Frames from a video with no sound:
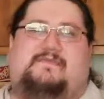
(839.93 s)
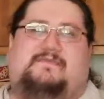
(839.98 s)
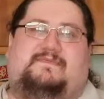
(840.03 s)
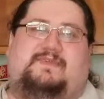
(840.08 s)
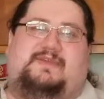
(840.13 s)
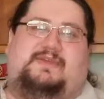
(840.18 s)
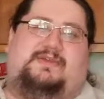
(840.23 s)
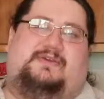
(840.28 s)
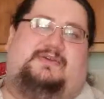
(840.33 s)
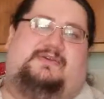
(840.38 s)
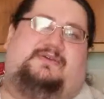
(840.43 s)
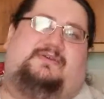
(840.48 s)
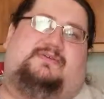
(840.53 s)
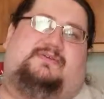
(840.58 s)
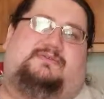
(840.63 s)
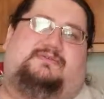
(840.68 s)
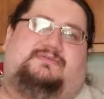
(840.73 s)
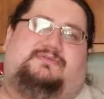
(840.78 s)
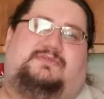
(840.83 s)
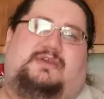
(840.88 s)
If
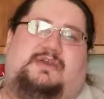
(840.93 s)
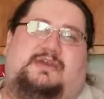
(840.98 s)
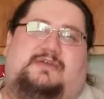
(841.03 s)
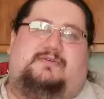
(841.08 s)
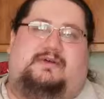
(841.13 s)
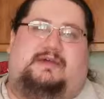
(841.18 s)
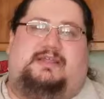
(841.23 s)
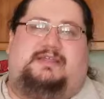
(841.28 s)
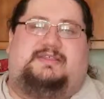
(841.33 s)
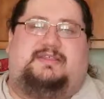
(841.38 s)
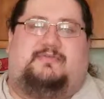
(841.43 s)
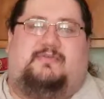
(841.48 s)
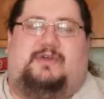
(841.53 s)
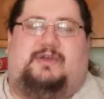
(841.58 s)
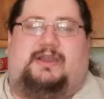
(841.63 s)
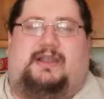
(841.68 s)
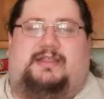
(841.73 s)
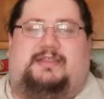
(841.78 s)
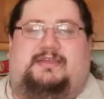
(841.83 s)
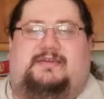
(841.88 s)
you want to see
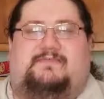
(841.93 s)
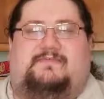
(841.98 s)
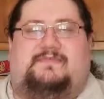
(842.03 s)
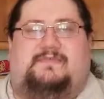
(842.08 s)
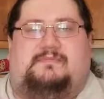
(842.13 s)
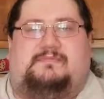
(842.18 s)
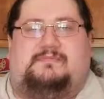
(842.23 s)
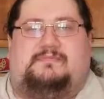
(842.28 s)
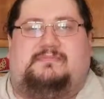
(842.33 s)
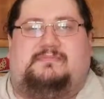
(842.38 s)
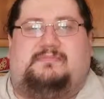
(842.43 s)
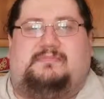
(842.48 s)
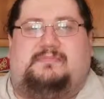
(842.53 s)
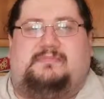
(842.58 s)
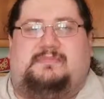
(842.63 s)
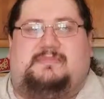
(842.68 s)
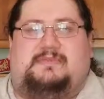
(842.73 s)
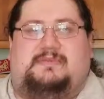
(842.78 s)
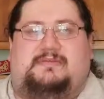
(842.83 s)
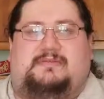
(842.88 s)
more content from
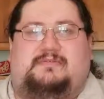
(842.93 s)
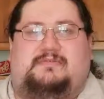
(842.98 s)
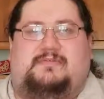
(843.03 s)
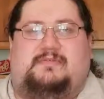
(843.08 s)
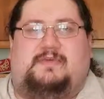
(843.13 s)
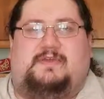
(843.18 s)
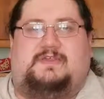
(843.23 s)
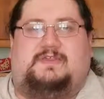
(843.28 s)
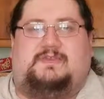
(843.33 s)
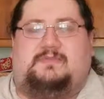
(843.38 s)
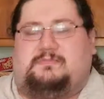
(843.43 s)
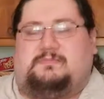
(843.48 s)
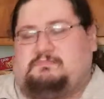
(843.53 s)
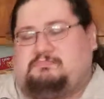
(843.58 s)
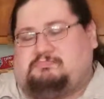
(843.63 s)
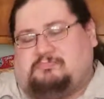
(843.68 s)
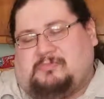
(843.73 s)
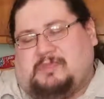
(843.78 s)
us,